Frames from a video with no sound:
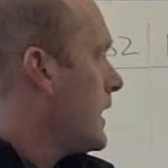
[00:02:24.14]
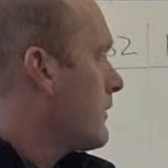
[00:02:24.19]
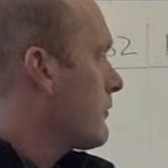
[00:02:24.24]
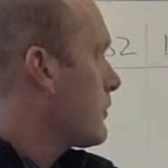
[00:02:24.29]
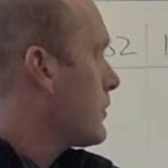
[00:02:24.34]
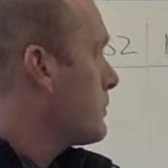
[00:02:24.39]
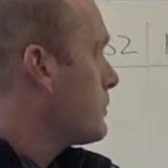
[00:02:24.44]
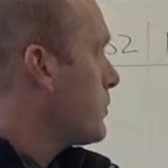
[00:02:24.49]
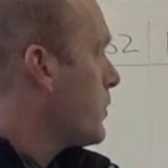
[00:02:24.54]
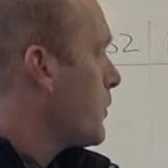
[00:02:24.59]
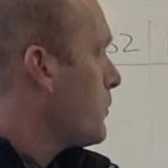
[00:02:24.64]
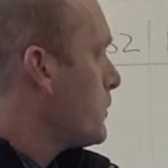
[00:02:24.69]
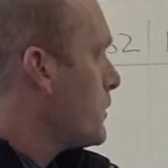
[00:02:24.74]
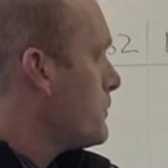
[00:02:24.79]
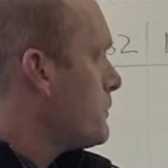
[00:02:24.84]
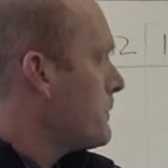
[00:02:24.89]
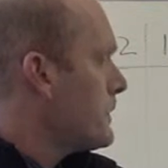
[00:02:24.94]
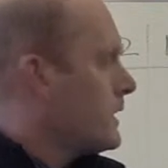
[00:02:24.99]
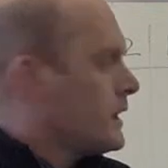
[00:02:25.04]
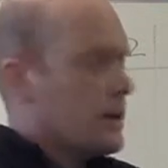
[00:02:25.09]
I've got a
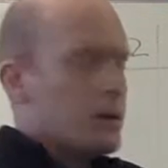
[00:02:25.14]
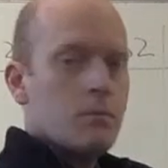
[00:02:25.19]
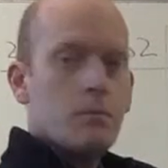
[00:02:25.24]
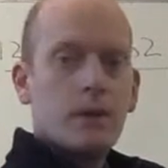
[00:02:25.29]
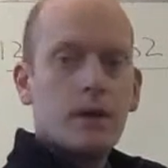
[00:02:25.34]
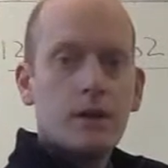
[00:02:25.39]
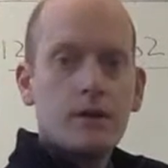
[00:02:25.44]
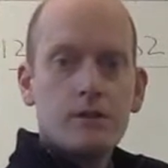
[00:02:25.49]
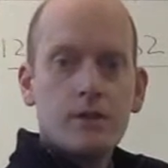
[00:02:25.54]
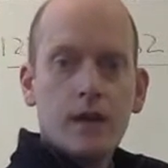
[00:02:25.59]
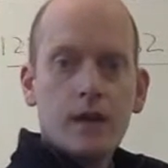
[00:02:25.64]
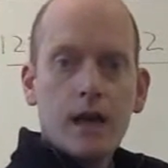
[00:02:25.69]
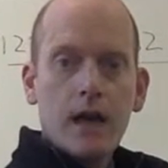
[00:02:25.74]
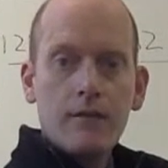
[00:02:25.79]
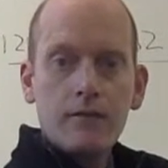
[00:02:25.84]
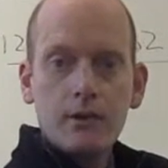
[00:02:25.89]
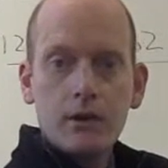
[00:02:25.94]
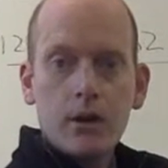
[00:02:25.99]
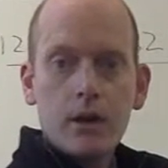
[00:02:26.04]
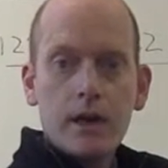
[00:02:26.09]
problem because I
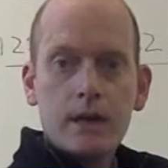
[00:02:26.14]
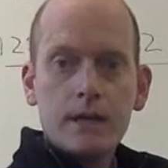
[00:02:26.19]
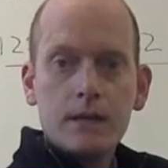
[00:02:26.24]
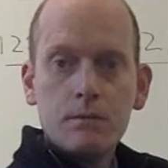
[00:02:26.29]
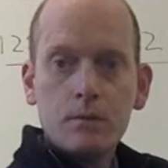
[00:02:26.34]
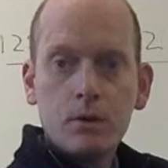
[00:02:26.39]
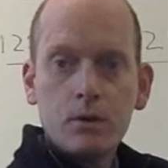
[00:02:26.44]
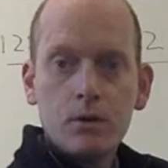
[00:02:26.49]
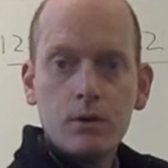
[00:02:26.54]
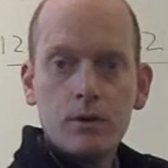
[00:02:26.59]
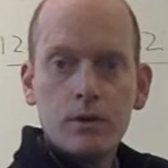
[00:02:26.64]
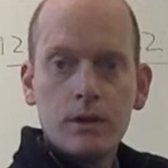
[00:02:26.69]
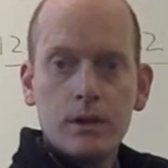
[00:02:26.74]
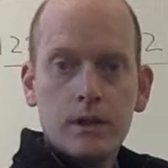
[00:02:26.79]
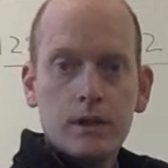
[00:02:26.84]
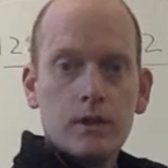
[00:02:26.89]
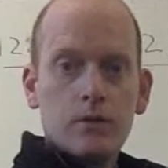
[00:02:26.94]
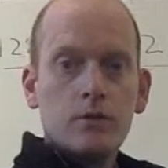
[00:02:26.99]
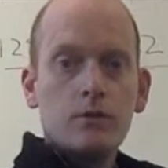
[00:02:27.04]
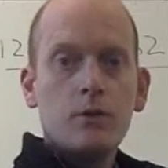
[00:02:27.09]
haven't got any more
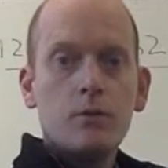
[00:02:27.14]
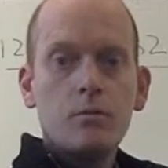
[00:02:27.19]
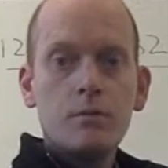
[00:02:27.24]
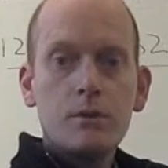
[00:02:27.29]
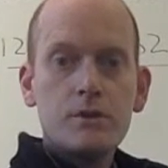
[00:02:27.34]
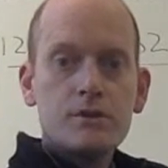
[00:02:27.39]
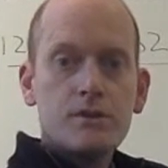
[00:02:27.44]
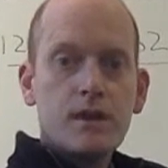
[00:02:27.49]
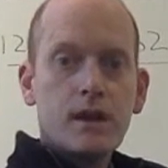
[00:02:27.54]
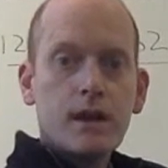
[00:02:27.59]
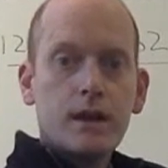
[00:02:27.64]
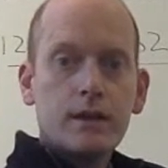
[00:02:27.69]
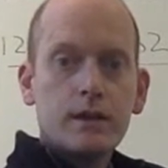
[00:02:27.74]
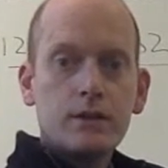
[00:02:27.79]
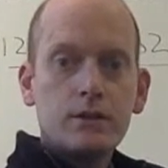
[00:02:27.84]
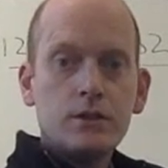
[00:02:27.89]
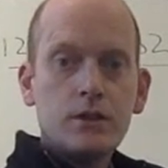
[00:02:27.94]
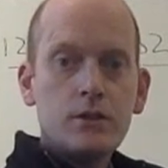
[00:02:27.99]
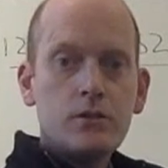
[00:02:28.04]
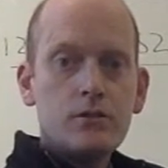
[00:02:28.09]
numbers that I can
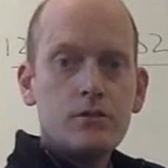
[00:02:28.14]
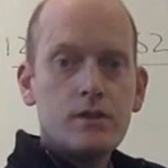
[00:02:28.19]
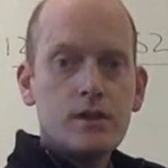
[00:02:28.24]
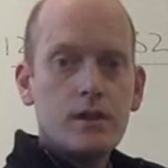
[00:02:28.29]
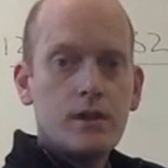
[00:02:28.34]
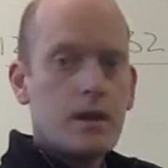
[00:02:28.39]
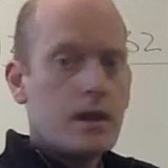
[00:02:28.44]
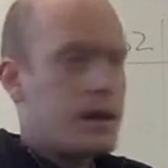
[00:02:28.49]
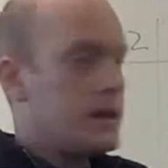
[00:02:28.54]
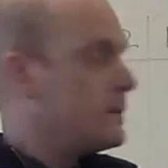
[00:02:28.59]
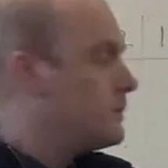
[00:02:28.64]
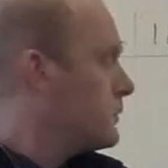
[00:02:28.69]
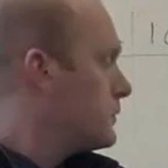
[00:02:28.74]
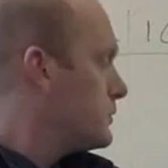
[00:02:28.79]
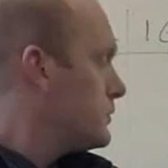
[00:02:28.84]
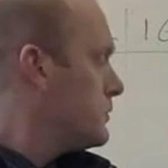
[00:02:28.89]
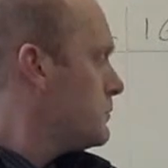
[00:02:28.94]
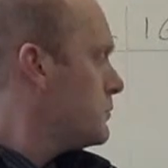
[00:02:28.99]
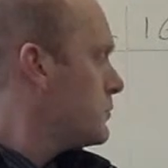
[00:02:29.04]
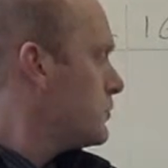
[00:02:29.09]
use, any more
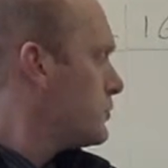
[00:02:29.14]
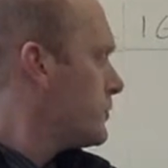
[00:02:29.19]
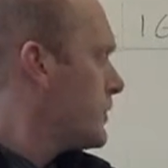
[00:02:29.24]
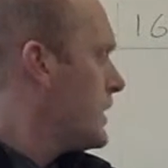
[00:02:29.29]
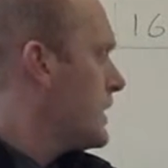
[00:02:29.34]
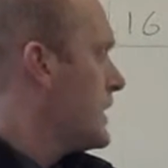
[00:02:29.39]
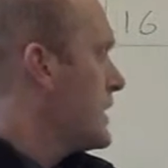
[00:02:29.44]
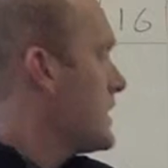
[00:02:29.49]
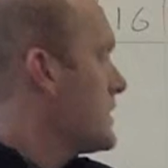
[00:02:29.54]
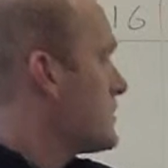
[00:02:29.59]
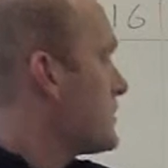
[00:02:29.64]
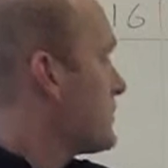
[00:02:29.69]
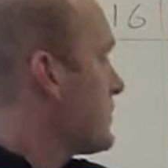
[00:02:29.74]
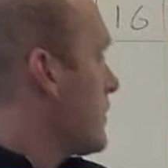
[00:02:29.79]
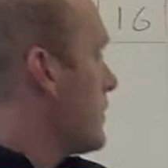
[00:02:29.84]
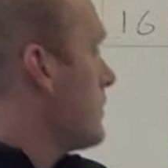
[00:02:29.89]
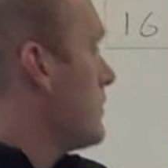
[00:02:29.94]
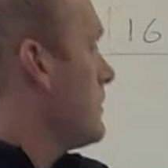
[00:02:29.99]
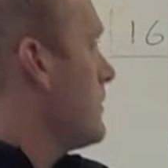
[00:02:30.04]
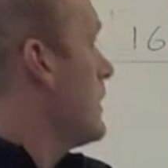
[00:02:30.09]
numerals,
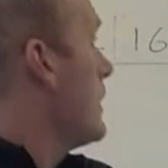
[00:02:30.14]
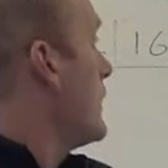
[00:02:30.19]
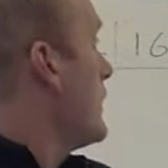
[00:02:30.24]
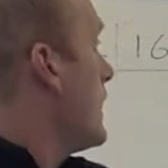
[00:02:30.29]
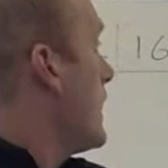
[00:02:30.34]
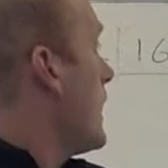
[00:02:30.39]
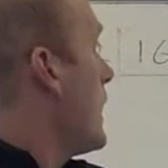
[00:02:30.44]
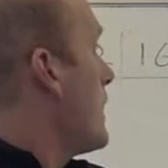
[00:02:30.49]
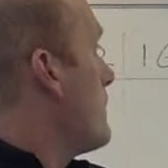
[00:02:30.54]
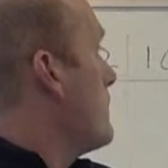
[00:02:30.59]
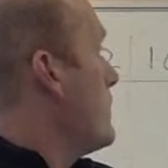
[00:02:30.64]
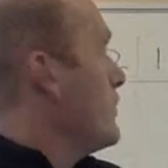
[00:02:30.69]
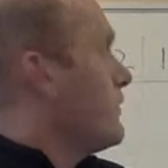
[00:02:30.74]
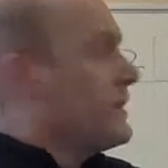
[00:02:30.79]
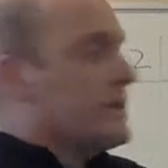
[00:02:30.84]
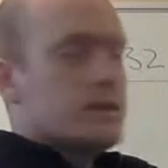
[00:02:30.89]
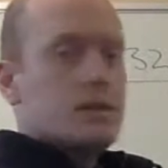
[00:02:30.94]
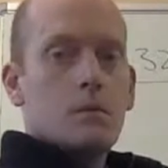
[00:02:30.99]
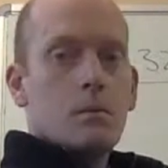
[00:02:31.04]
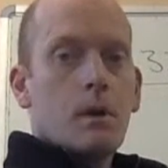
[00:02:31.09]
so I move
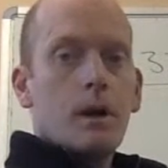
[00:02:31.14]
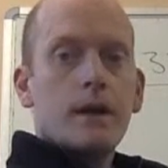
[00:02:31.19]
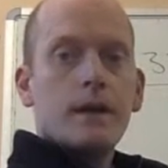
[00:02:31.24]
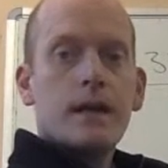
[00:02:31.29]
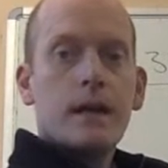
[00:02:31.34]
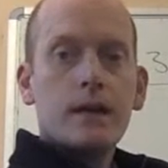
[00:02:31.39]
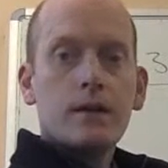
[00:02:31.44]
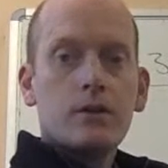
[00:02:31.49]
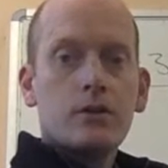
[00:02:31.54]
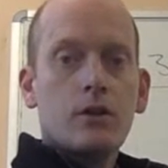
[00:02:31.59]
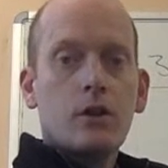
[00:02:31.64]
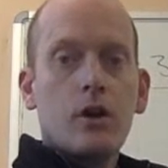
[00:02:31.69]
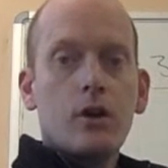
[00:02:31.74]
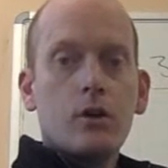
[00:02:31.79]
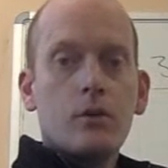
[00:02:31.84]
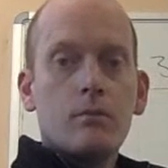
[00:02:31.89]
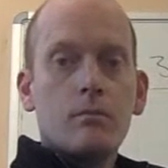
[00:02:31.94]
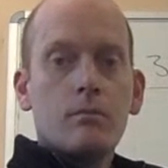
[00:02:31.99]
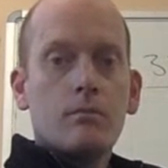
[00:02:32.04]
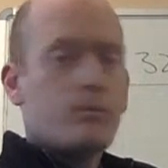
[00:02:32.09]
into my next column.